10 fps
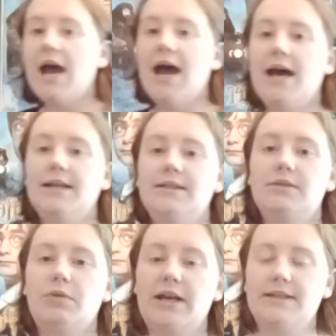
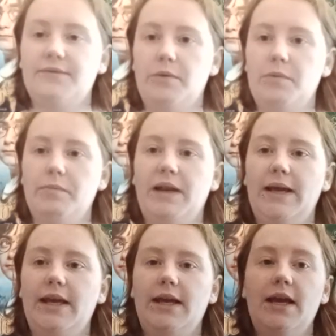And what else have I been
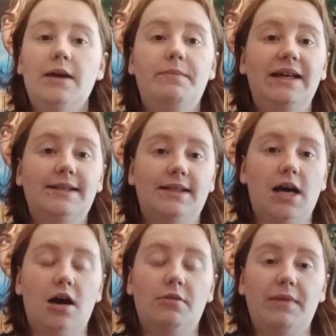playing?
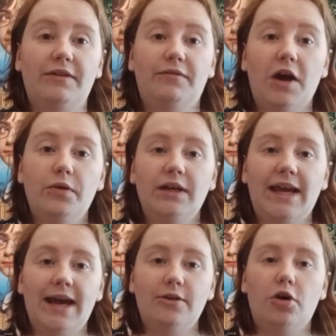BeatStar on my phone
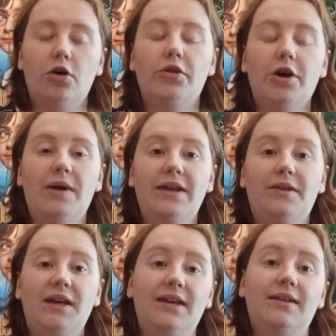again, although I
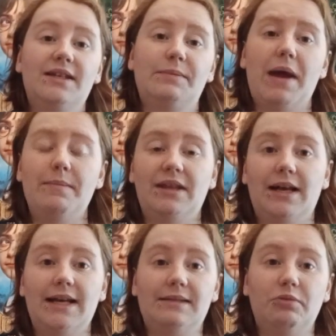think this might be the
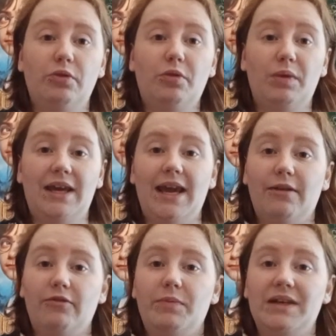last month we
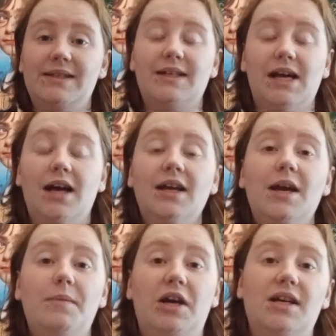hear of BeatStar
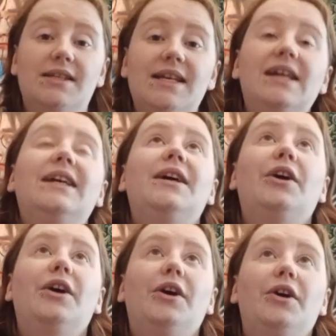because
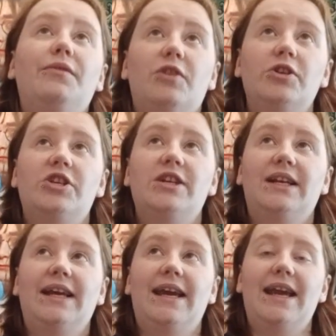
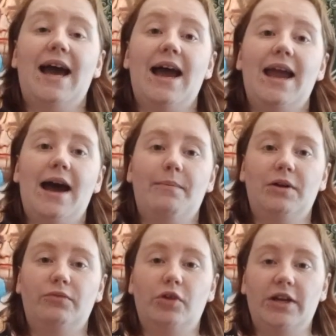unfortunately I
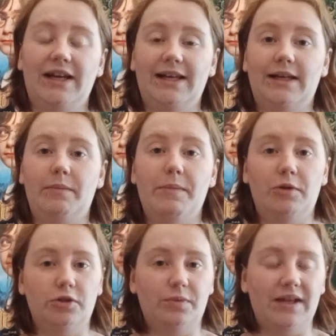am running a little bit
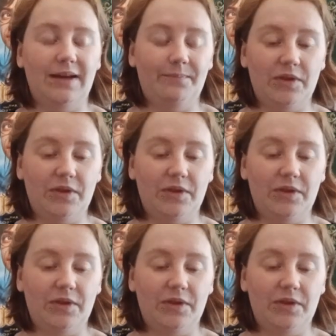bored with it.